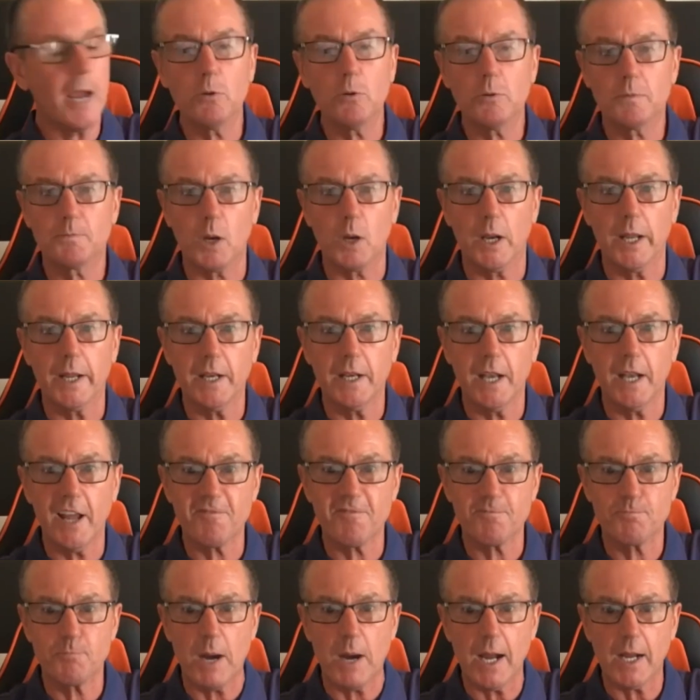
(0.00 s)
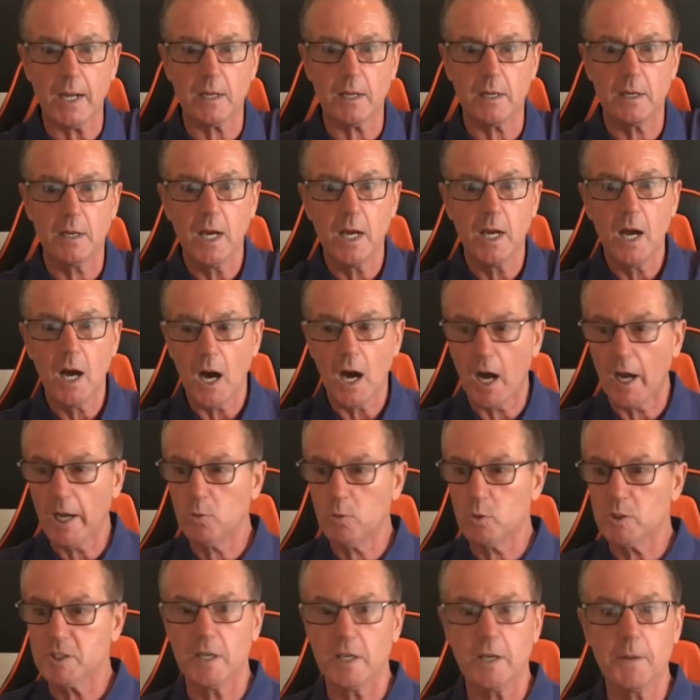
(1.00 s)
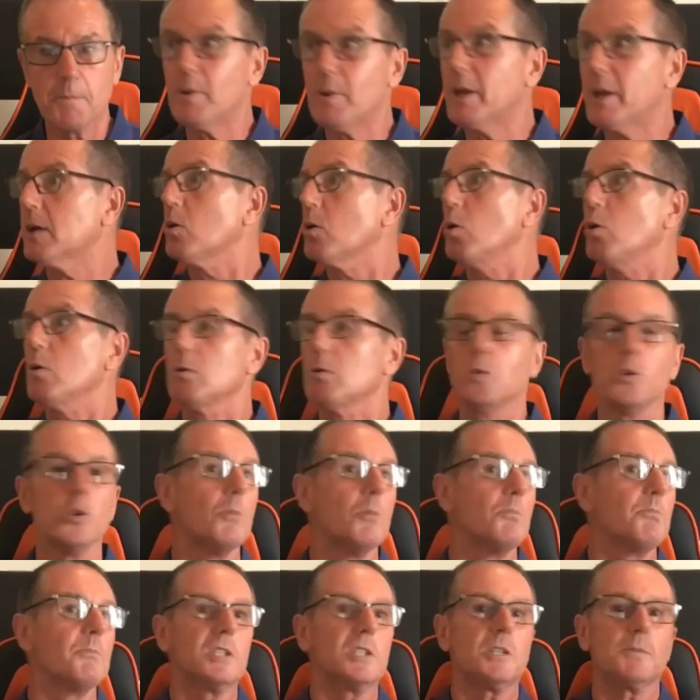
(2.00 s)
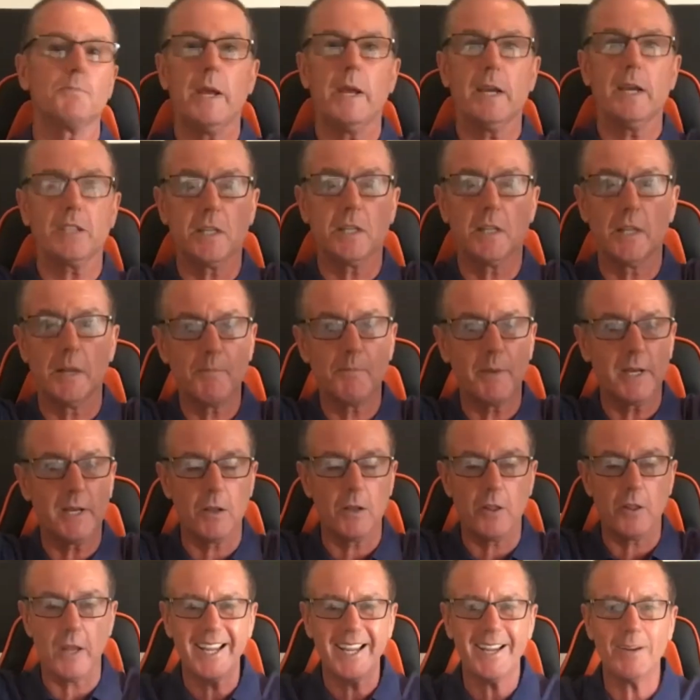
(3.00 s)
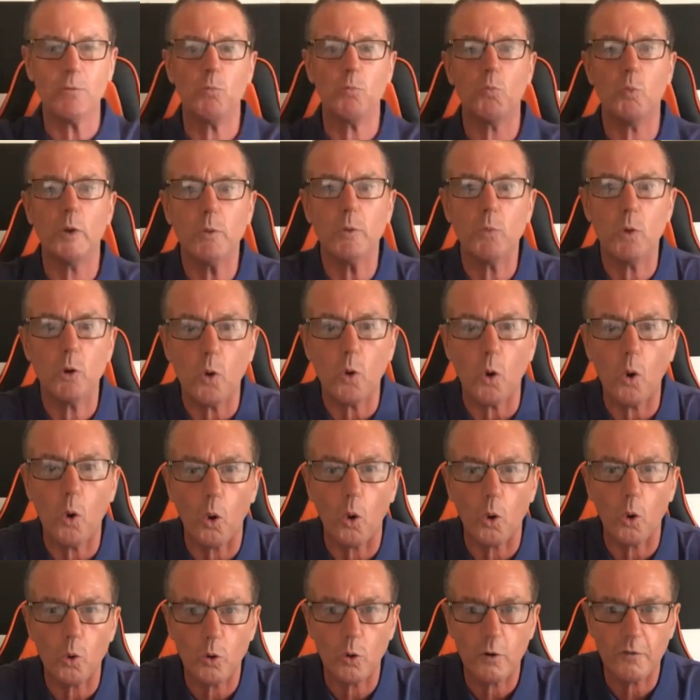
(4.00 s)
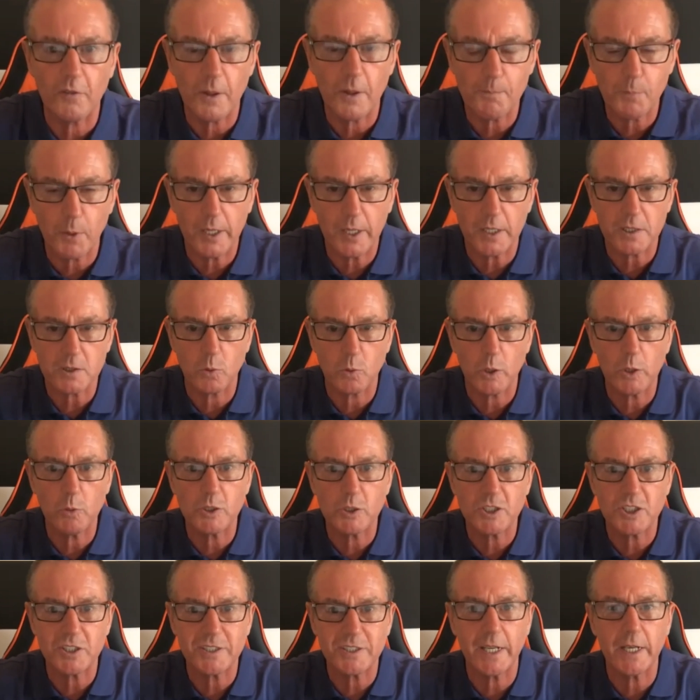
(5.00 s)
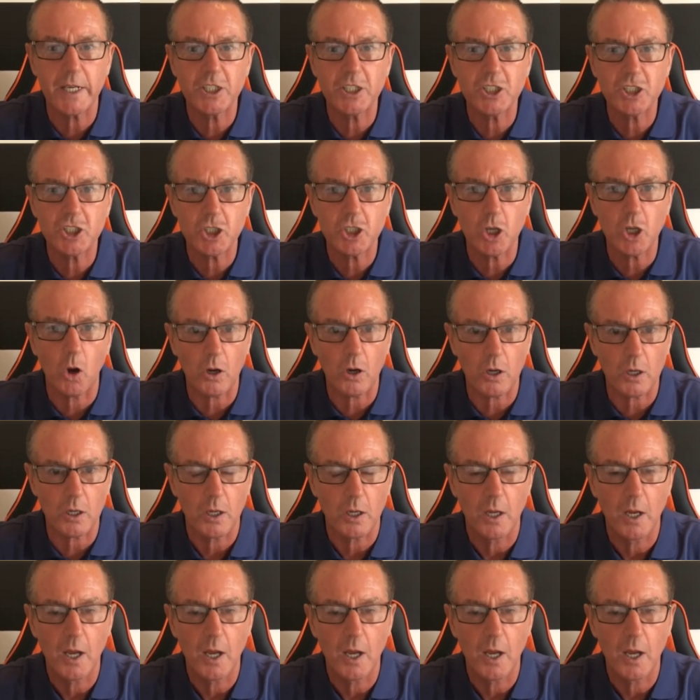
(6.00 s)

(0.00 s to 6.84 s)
was playing left back. I was in a big lump of space in the middle. We were all over the place. We were still in shock.